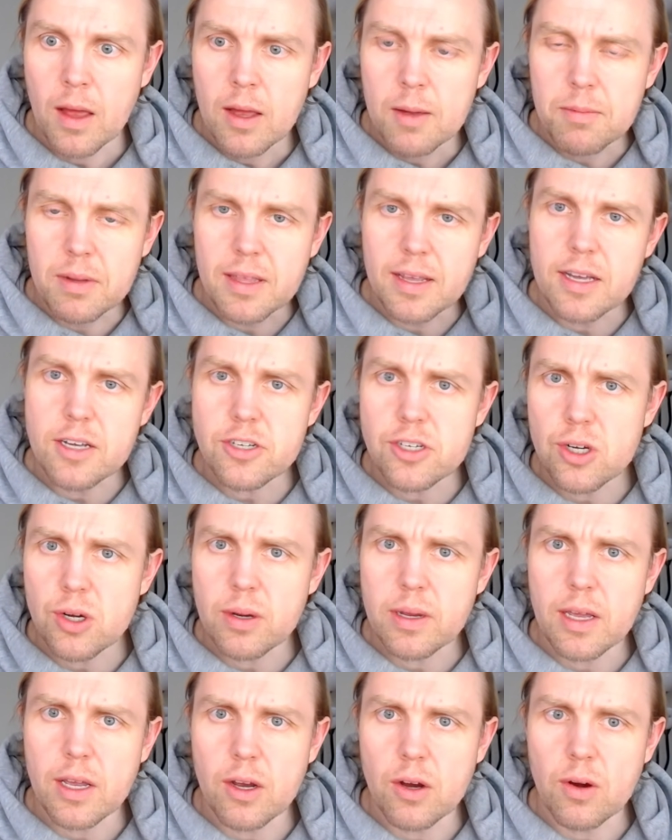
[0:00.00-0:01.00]
But the
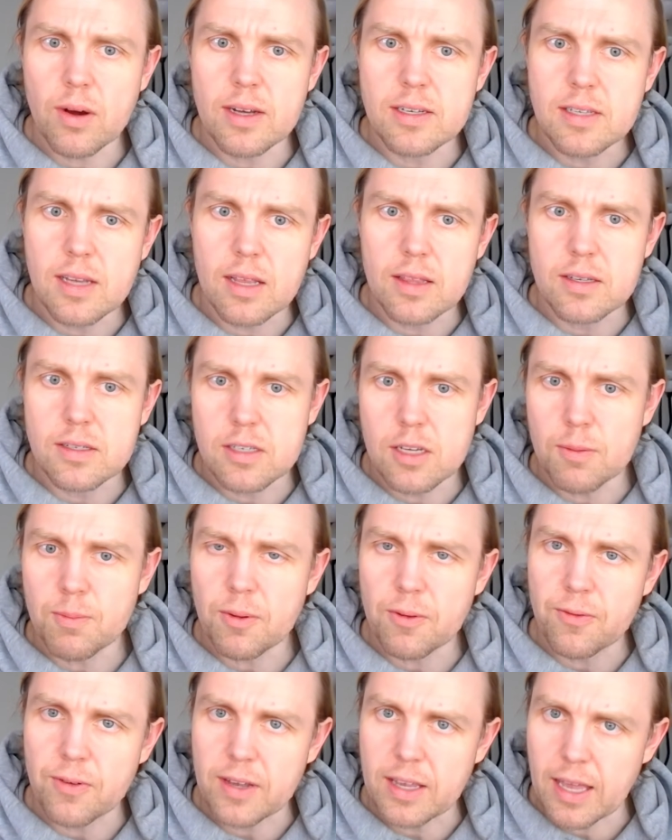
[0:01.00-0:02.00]
issue here is that the
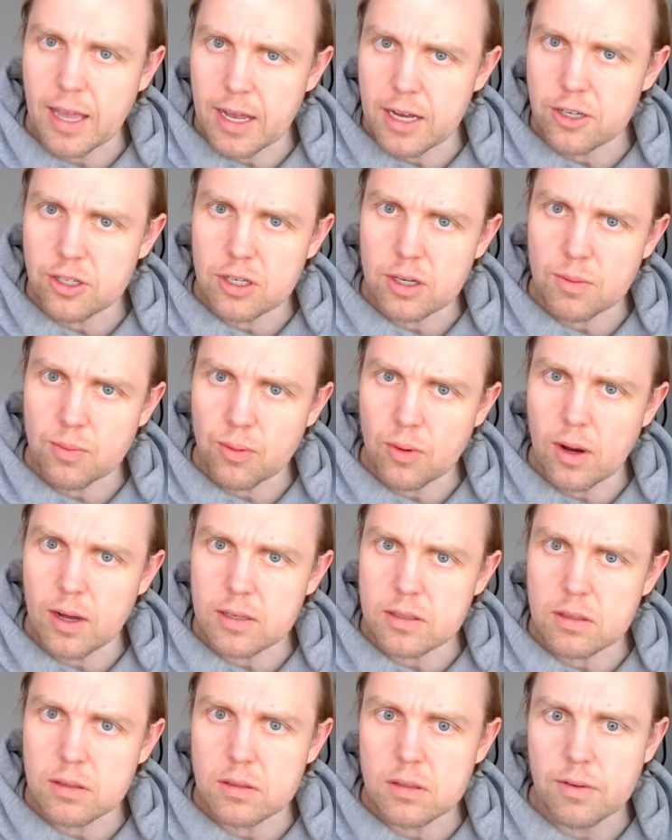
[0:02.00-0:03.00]
simplification
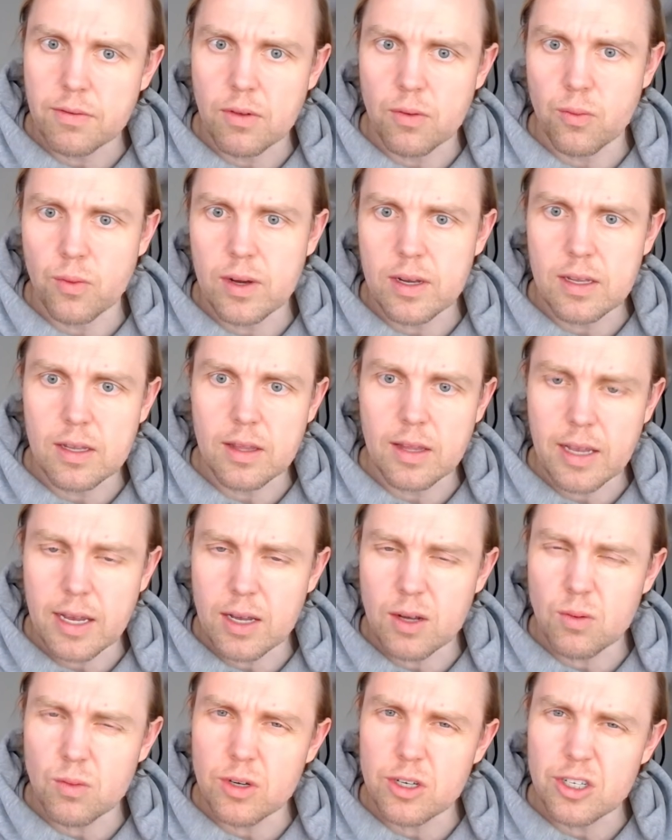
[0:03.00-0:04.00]
process of the written
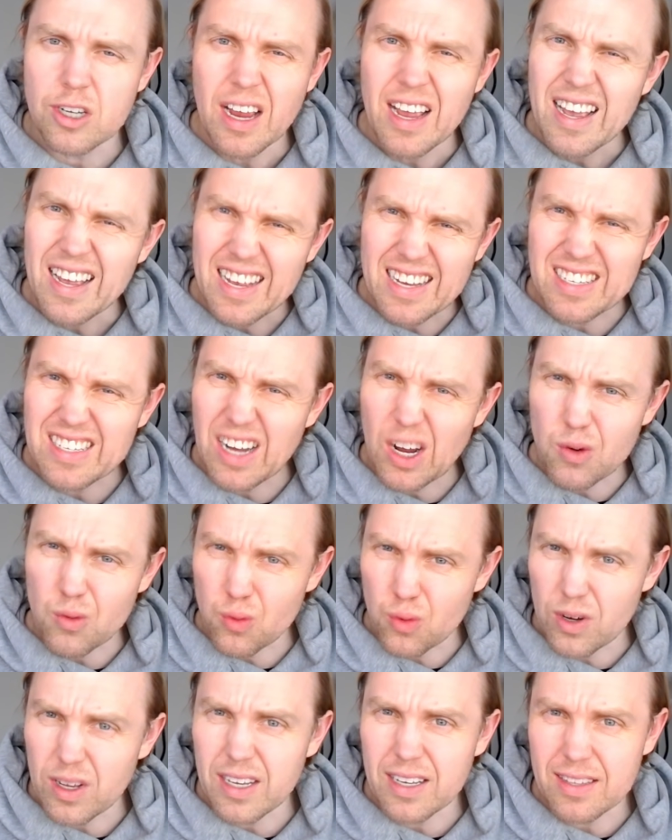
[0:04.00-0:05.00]
language is not
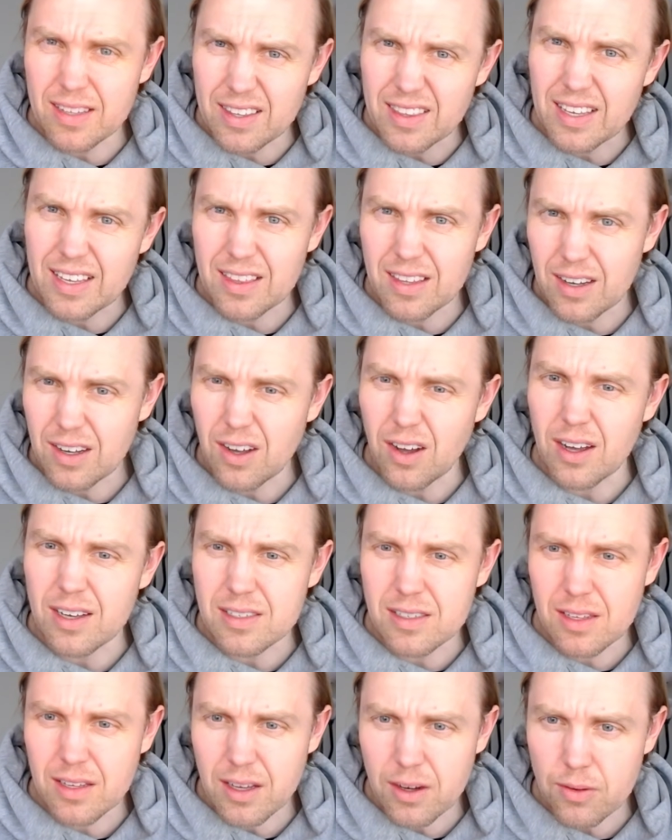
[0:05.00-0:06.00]
really the thing that
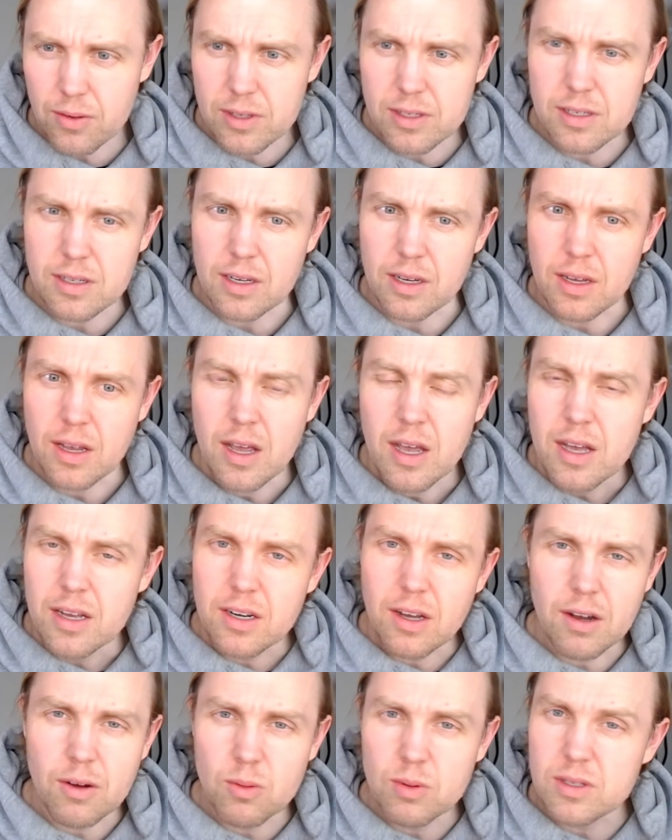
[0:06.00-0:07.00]
caused literacy.
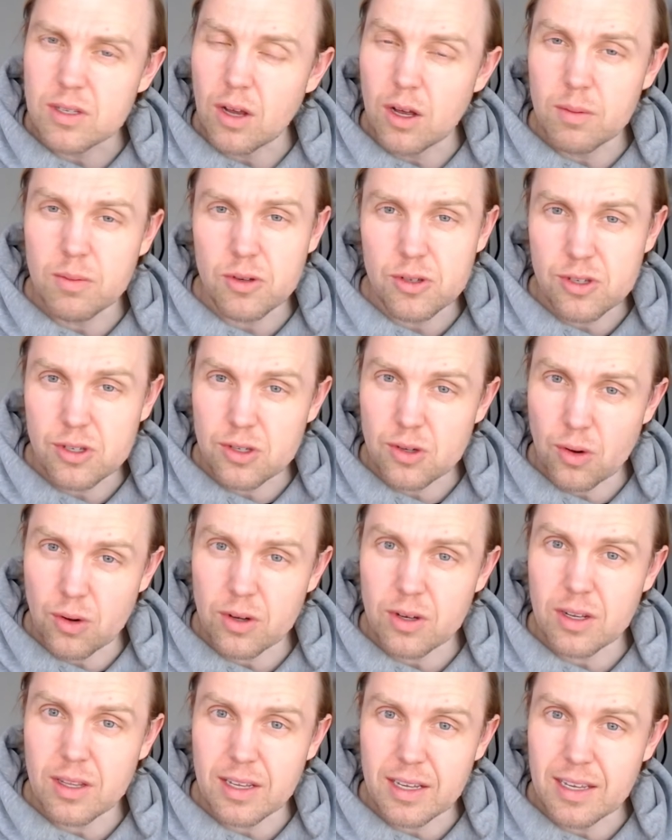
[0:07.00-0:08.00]
Now, it was almost
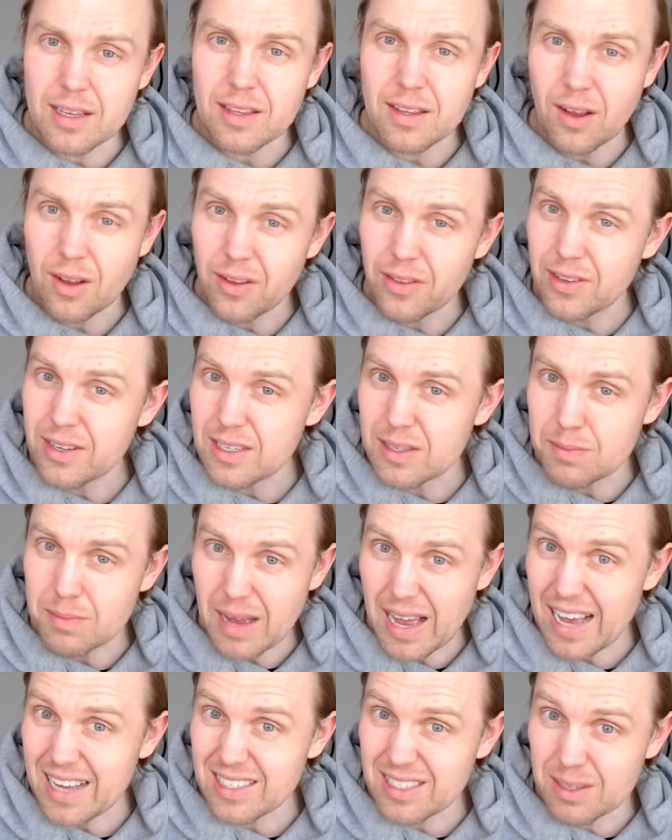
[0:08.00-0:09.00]
certainly all these
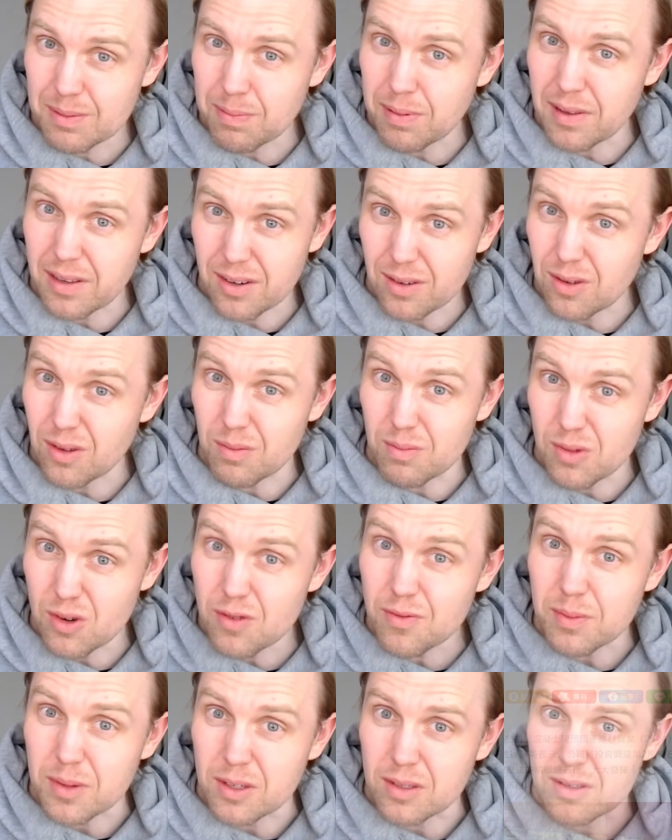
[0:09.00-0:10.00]
mass political
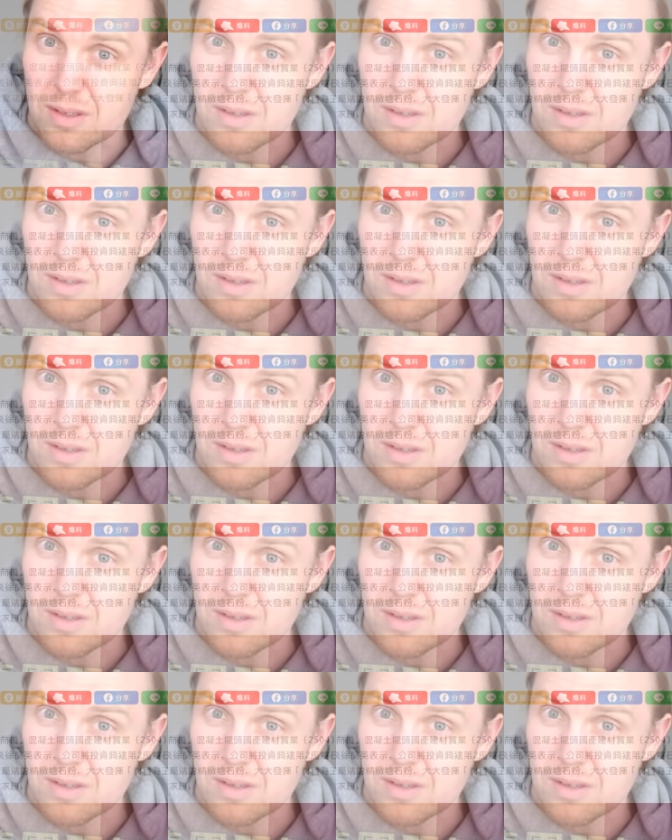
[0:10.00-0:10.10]
movements.